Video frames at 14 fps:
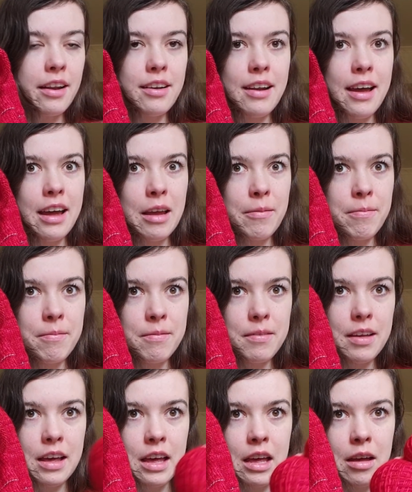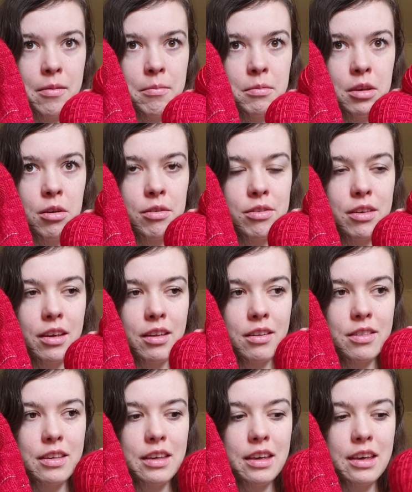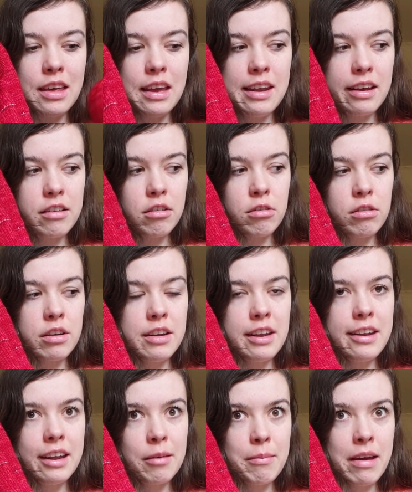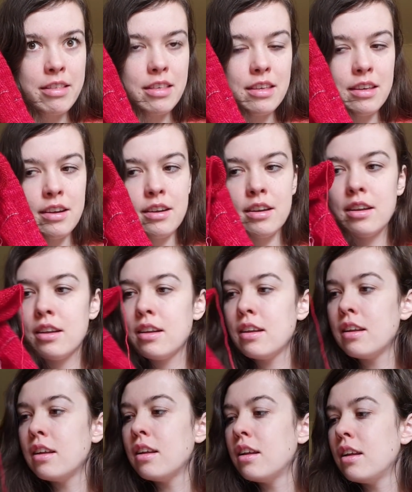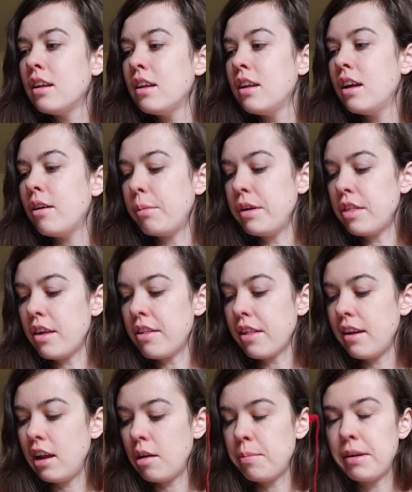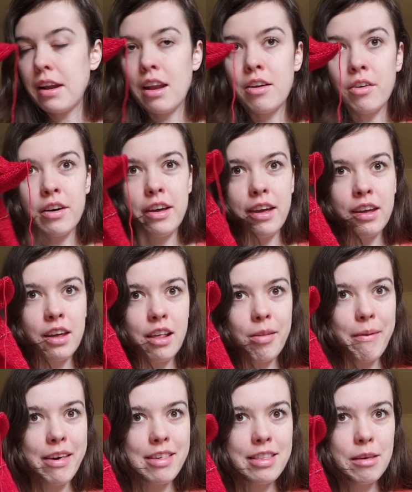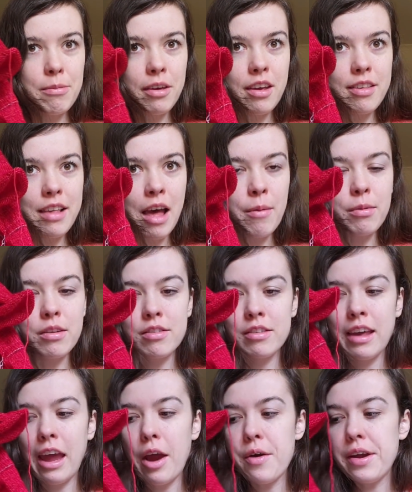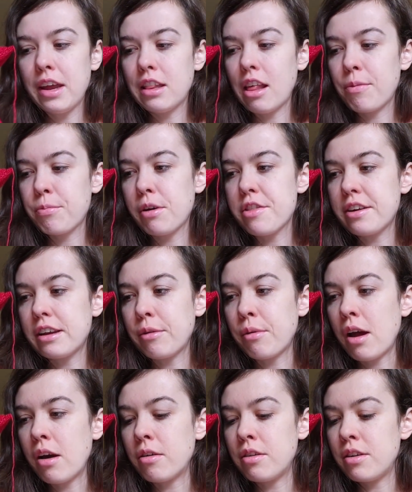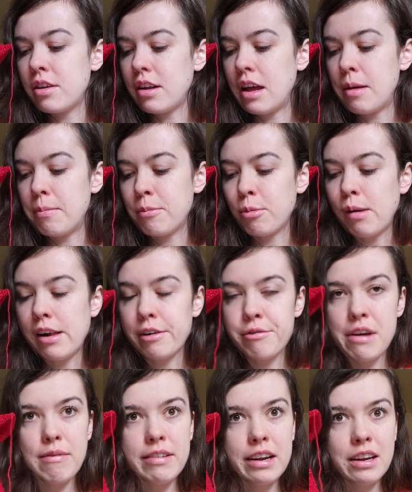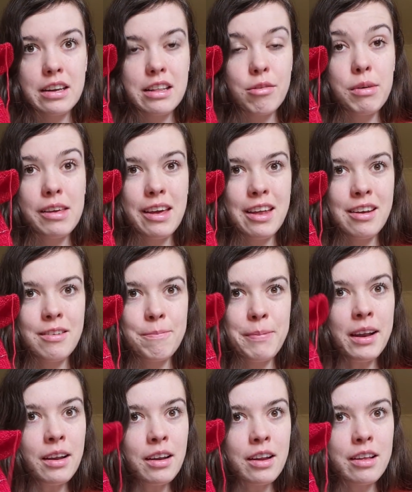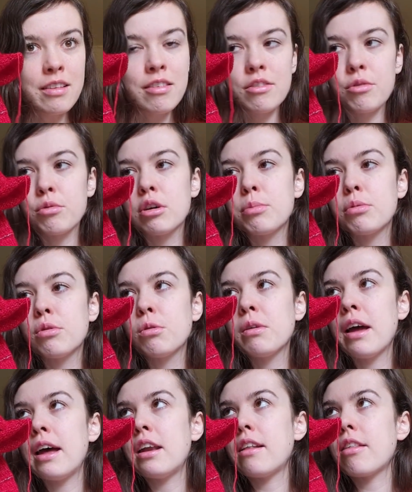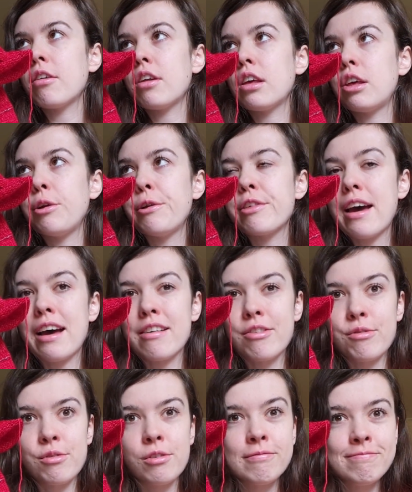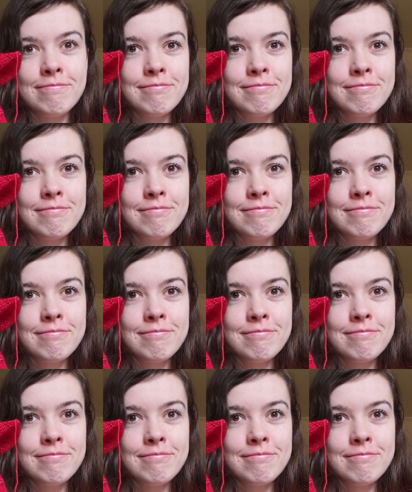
a time, using the helical knitting method, which is a little bit annoying, especially because I was carrying this project around while traveling this weekend, but it is doable and it's not a huge hassle.